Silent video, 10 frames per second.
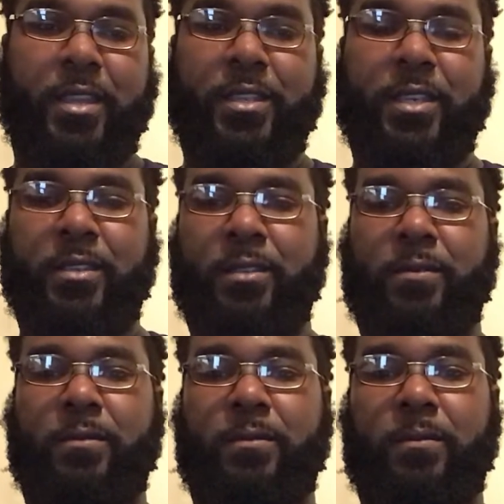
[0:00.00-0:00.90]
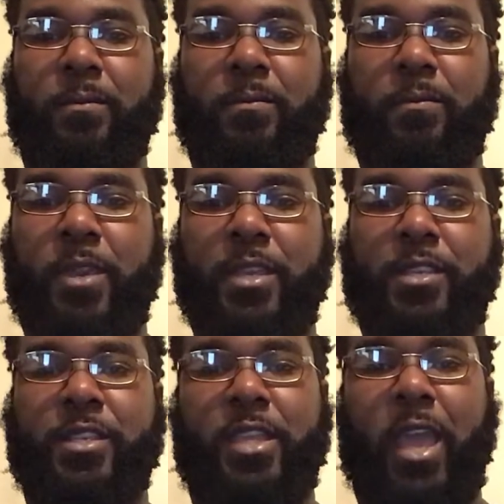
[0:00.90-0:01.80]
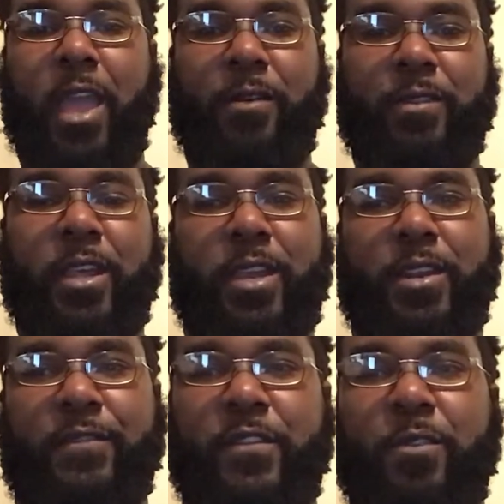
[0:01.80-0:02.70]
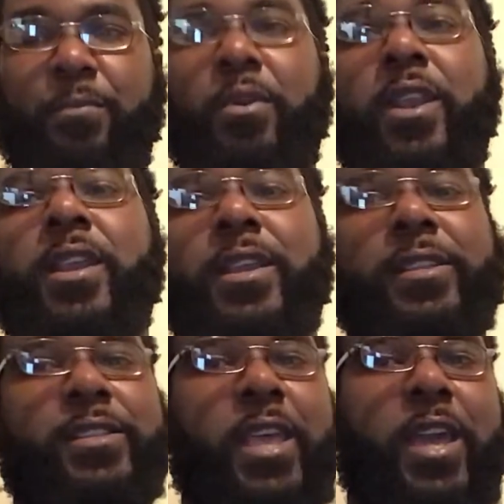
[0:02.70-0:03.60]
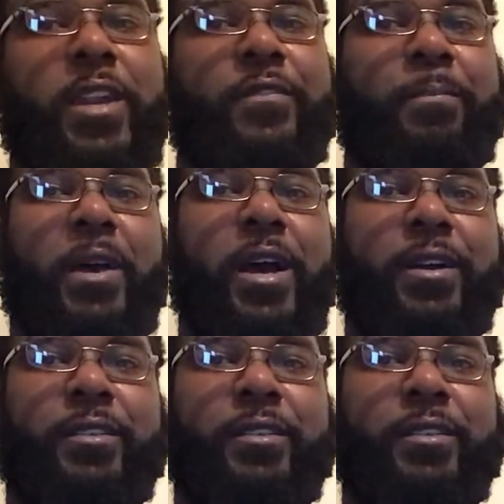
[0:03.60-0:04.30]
Just picture the outline of your brain inside of a box.